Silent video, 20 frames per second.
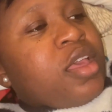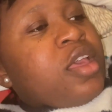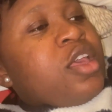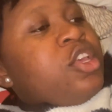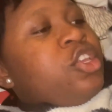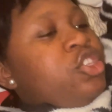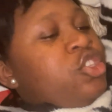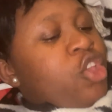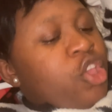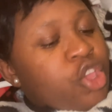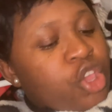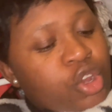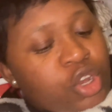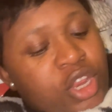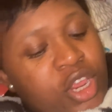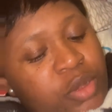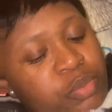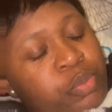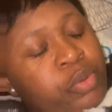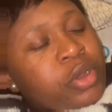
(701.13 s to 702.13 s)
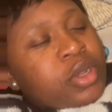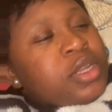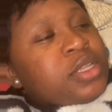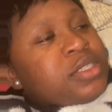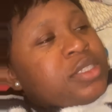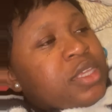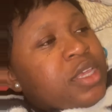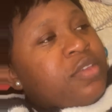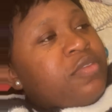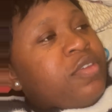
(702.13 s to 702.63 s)
So you did put the
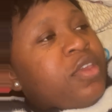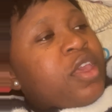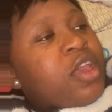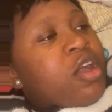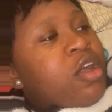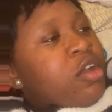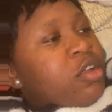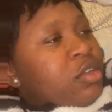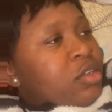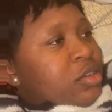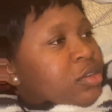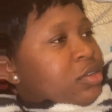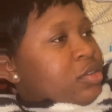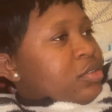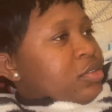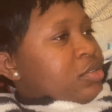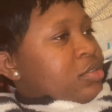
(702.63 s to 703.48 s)
TV on?